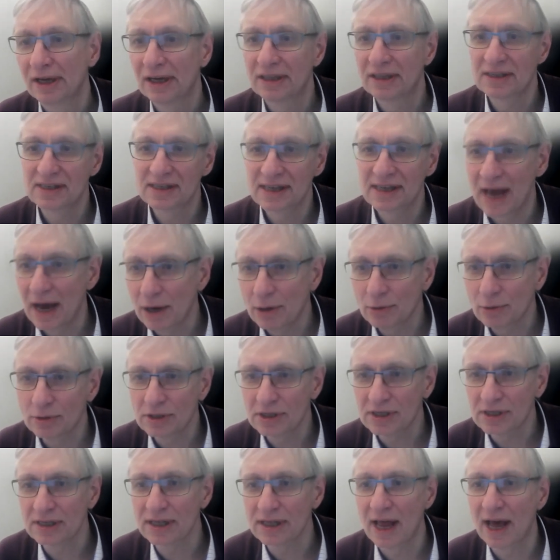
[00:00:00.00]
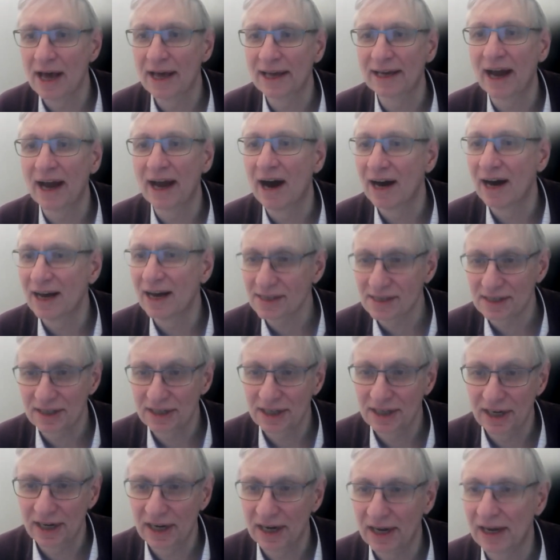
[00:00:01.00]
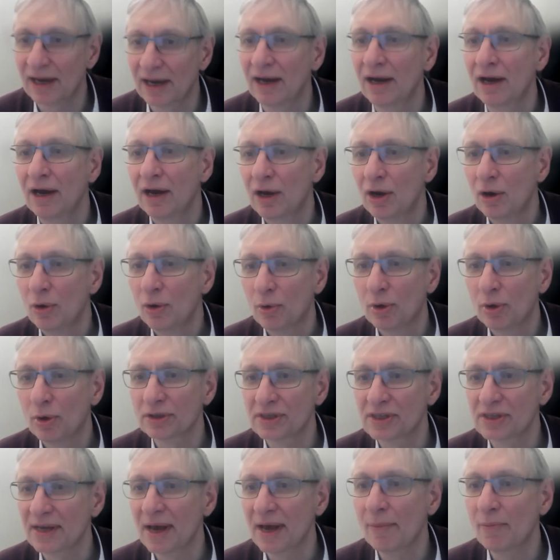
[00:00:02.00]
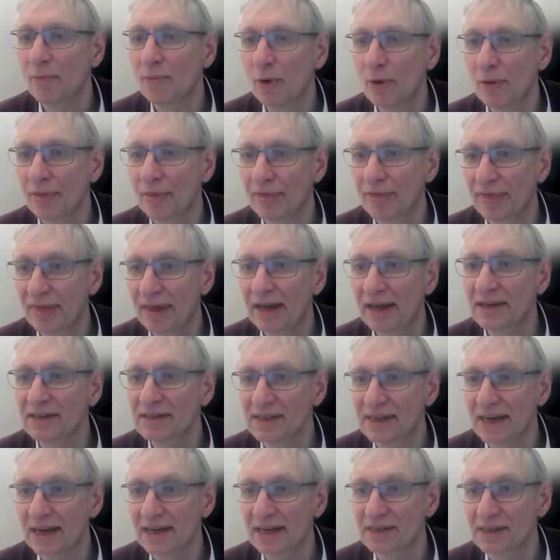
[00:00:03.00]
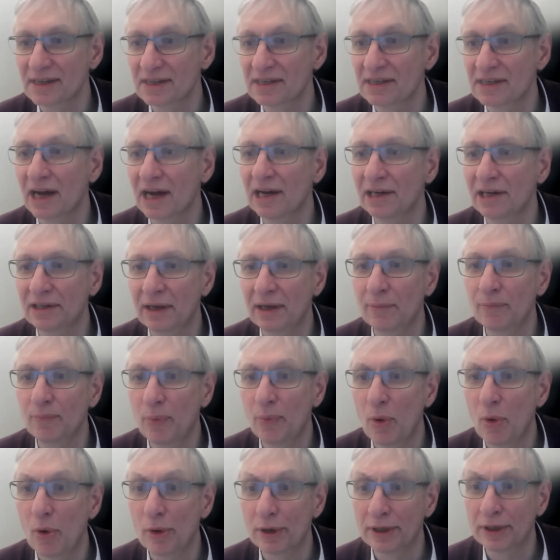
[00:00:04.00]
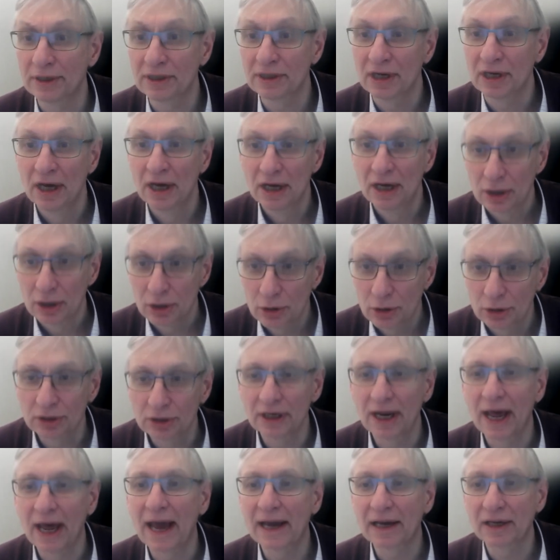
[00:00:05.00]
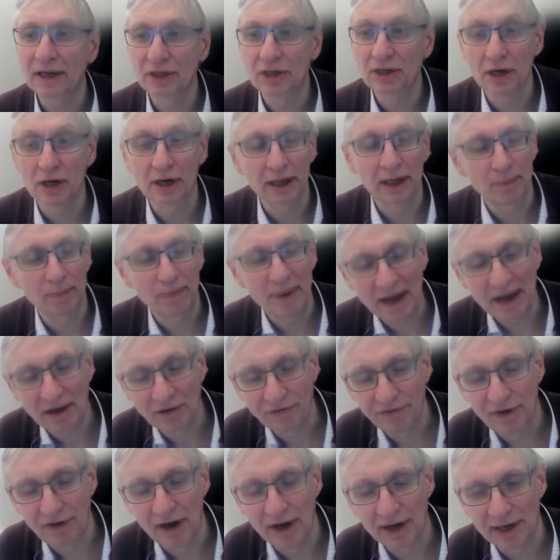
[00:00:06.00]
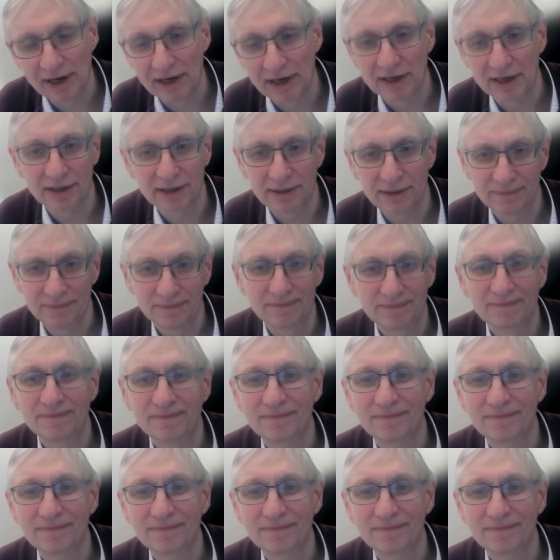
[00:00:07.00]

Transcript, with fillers: It sounds like asking what someone thinks as a starting point could actually backfire.